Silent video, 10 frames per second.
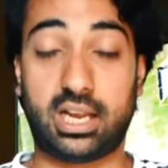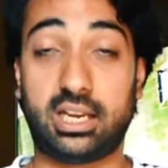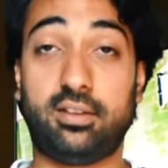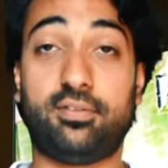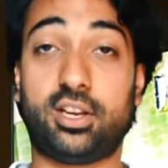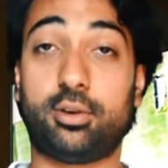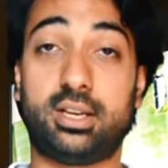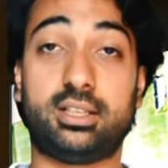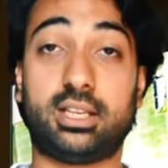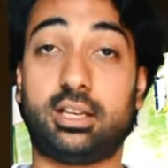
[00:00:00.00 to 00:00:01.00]
Any video
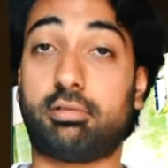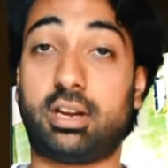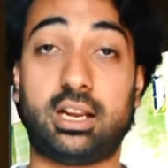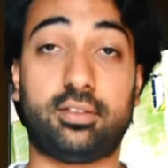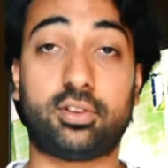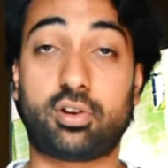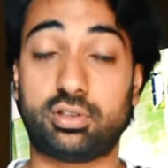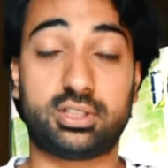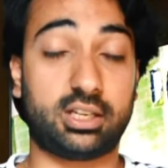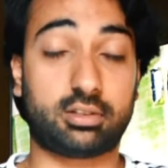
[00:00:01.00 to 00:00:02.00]
editing, creative
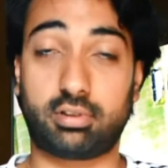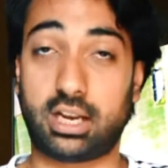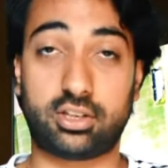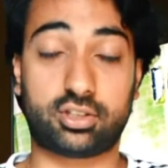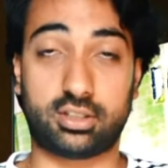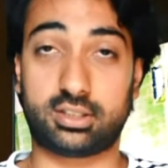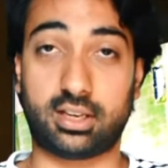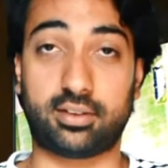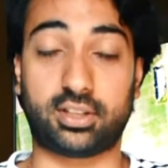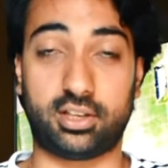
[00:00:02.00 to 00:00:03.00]
content creation
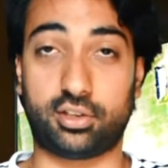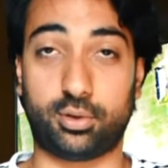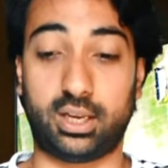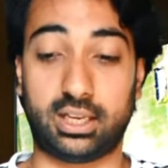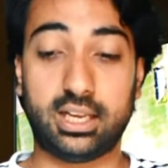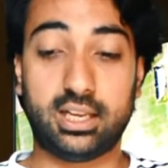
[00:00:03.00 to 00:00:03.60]
stuff that you're doing